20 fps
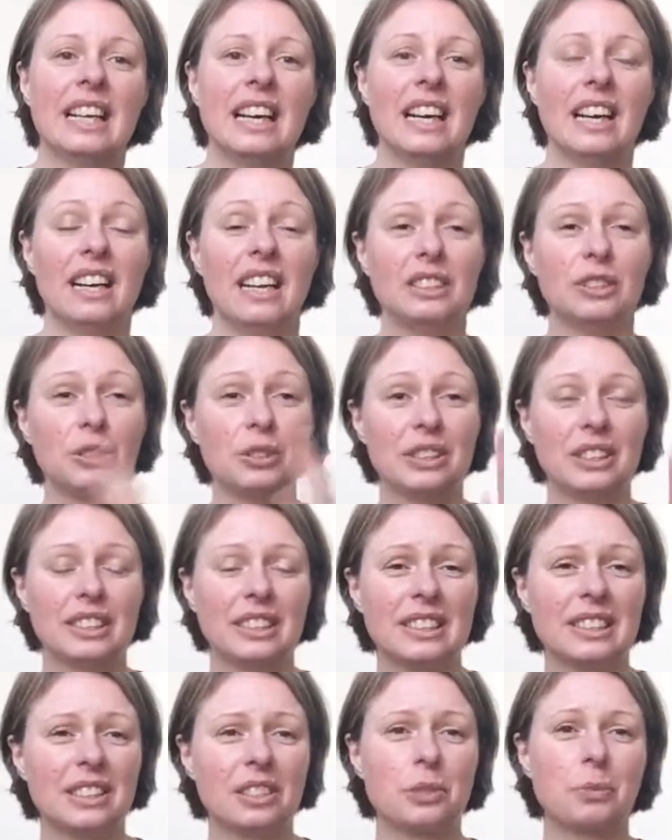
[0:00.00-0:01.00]
I do it
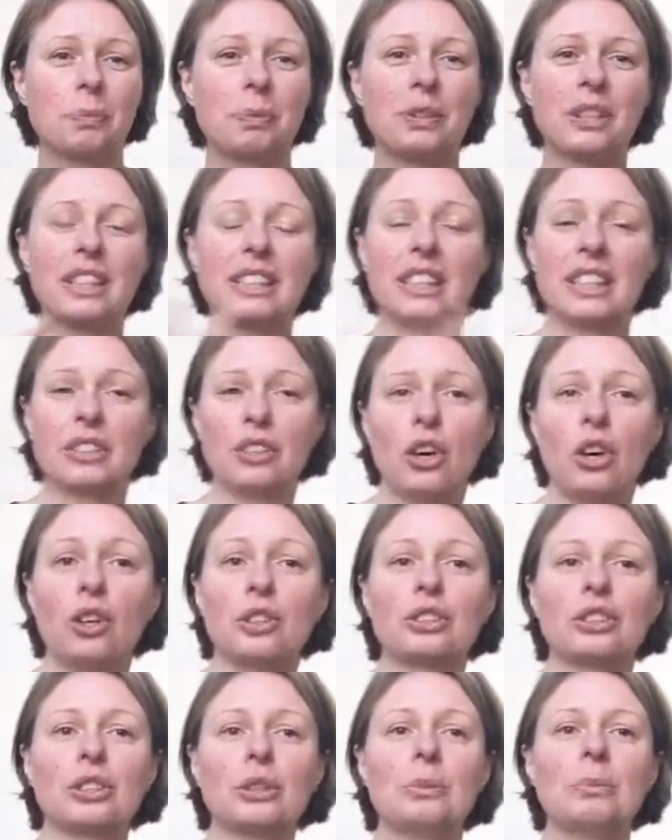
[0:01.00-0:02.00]
in the spring and
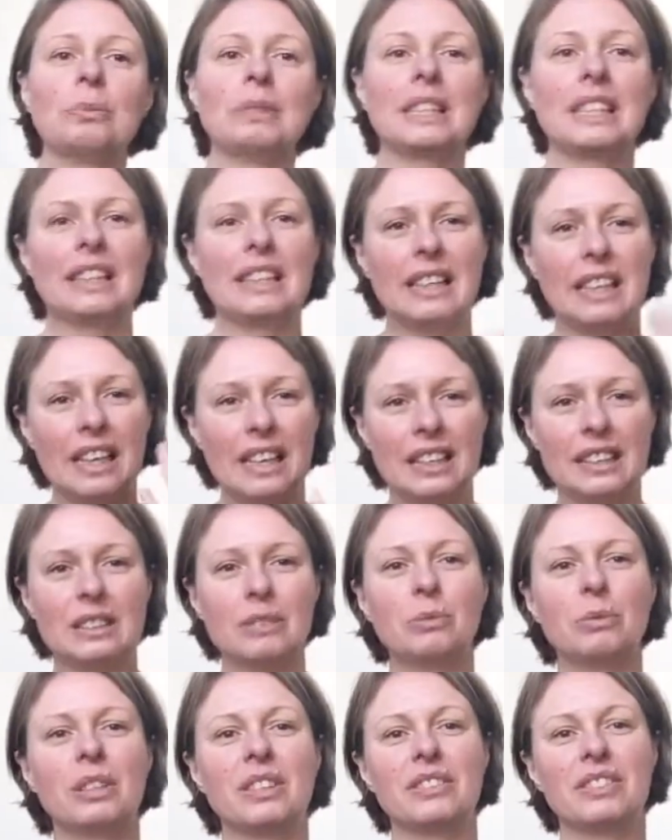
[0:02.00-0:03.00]
autumn in
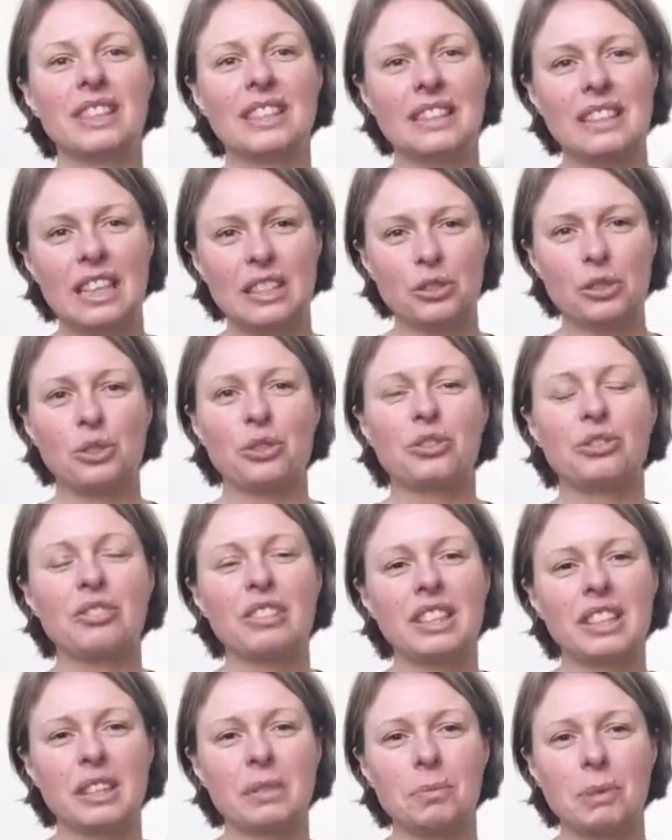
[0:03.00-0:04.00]
line with the natural
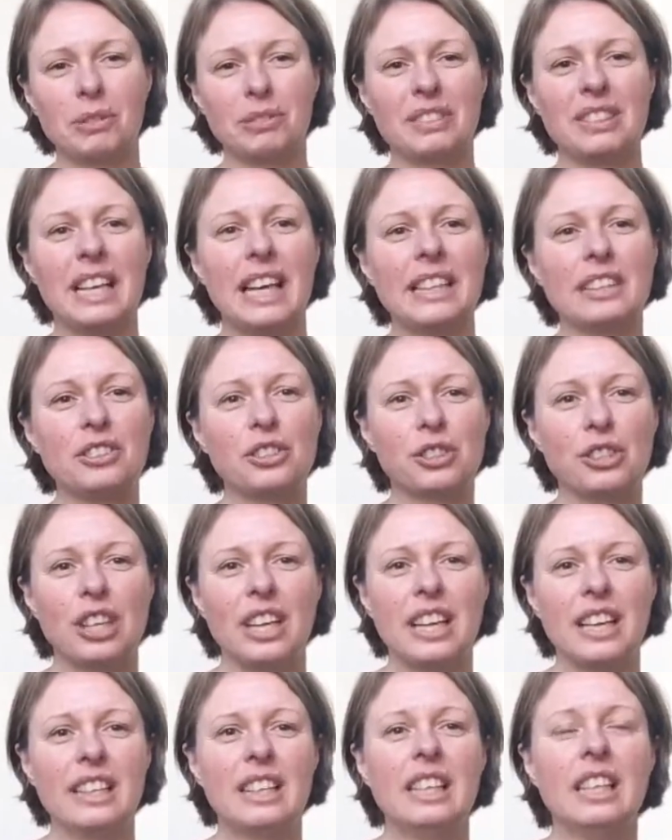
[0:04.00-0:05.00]
rhythm of
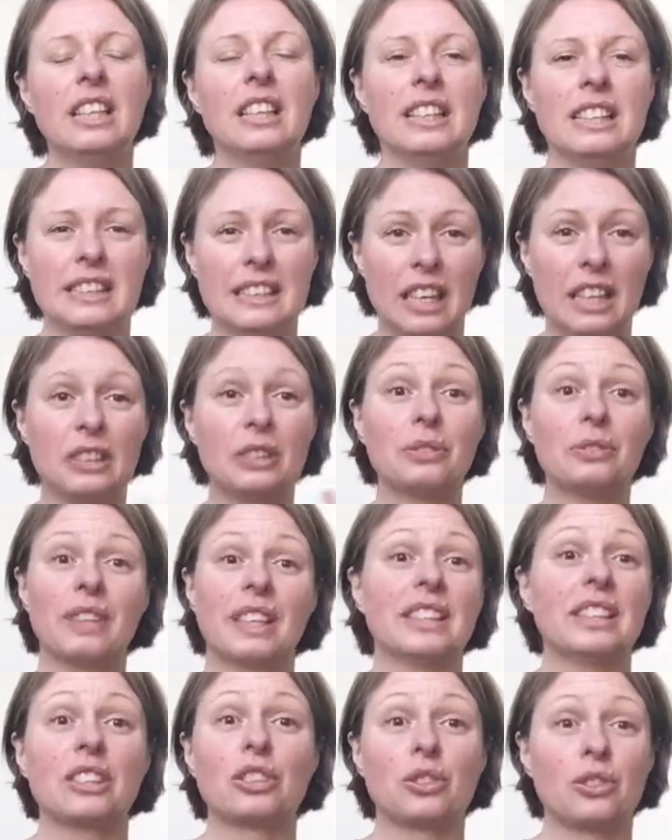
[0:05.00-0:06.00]
nature. In
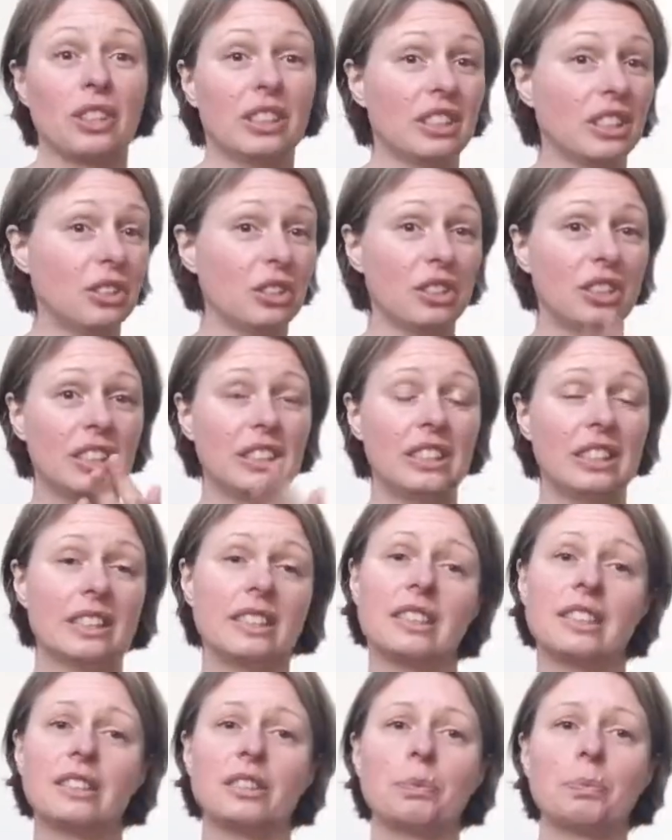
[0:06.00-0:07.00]
Ayurvedic tradition,
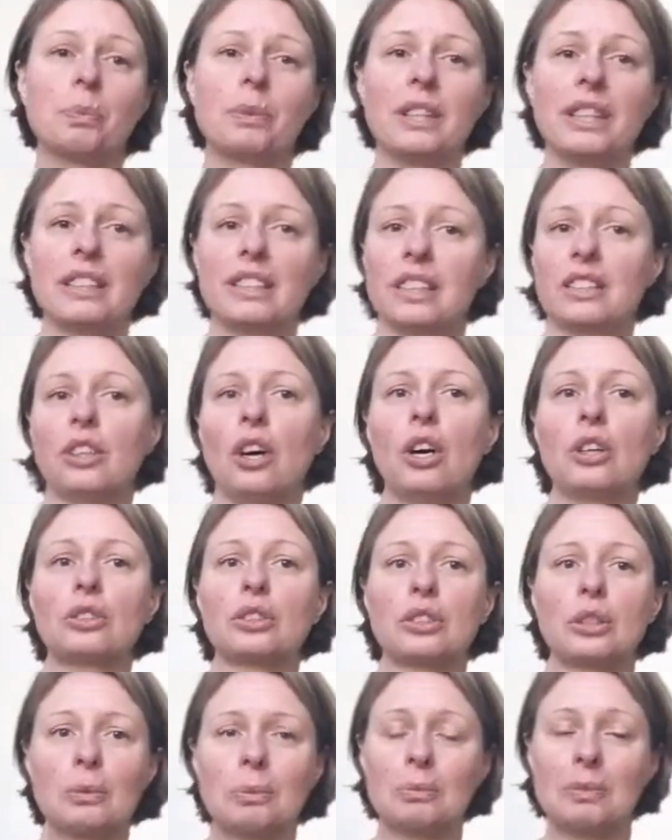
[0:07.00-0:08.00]
it's the spring and
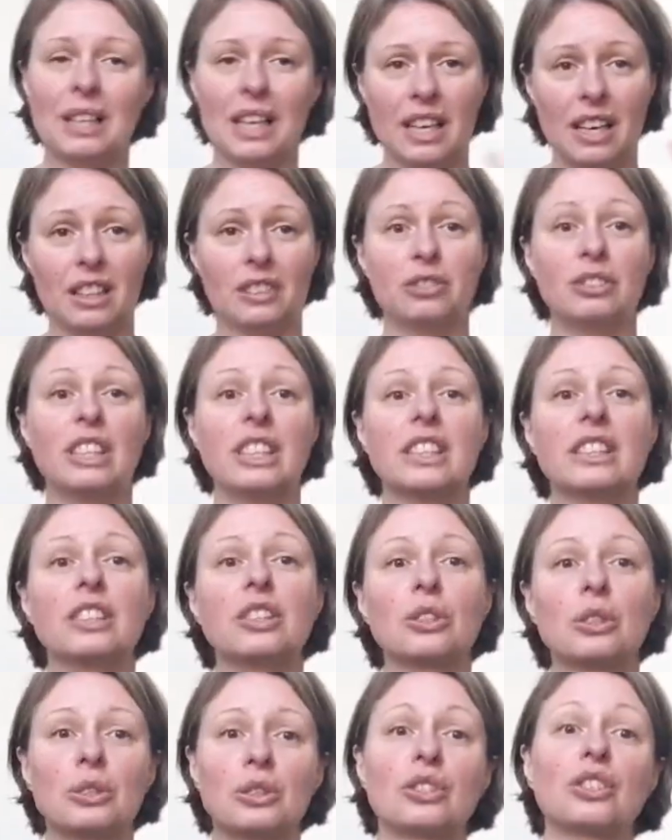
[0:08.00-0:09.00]
autumn that are really
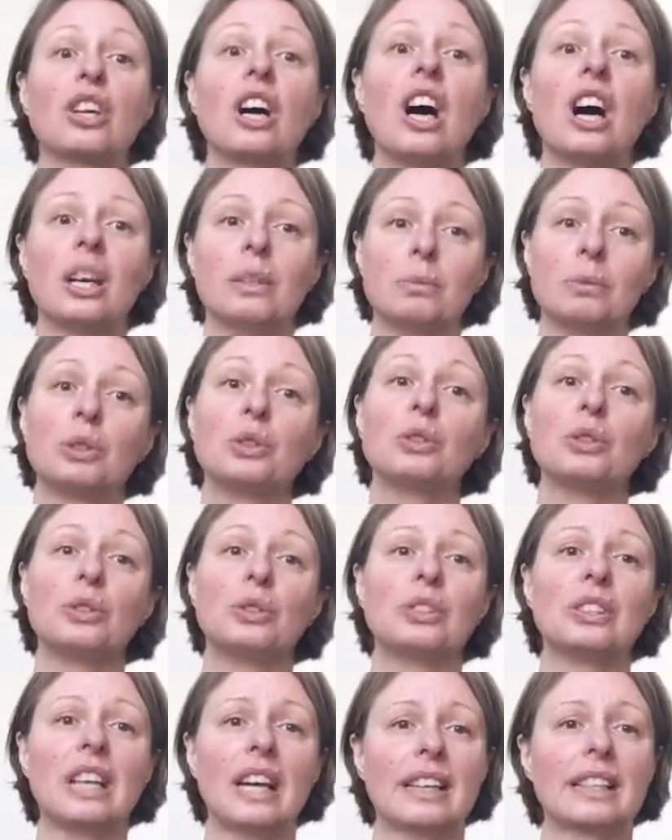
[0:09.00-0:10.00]
good times to
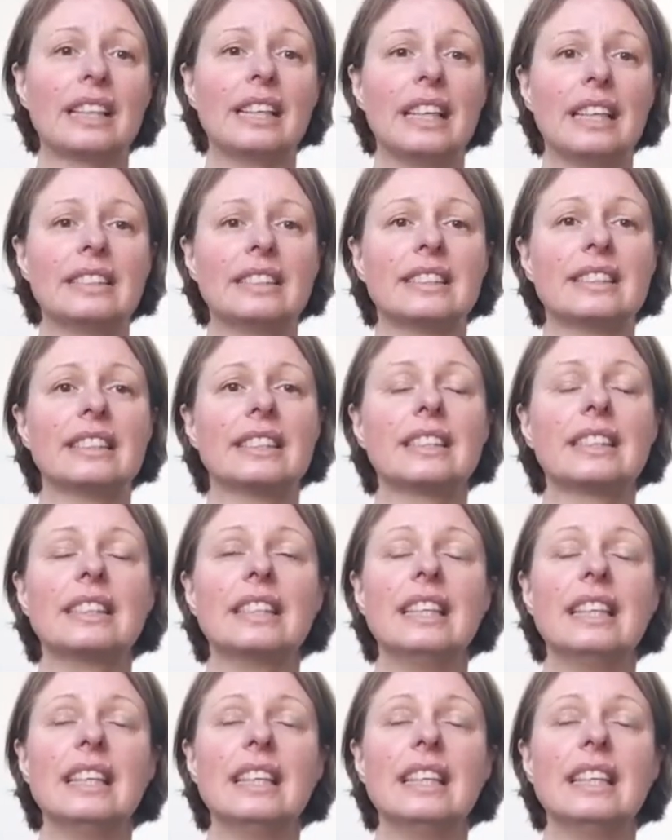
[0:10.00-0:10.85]
do that cleansing.